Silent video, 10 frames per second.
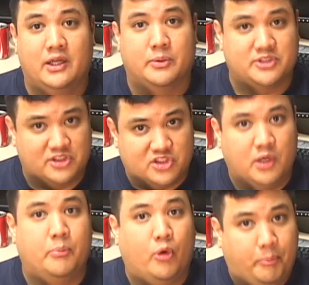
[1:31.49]
It was a
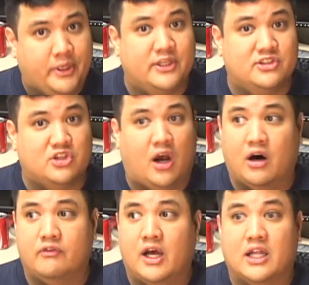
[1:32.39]
simple piece
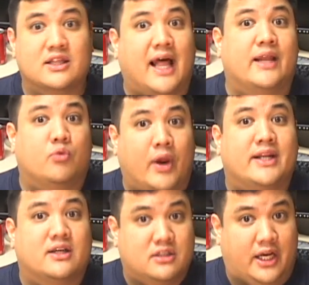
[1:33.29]
of
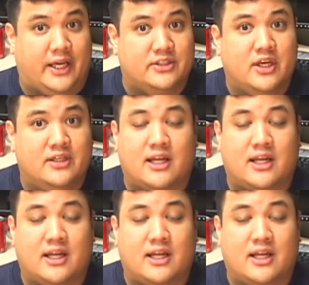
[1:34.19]
lightweight client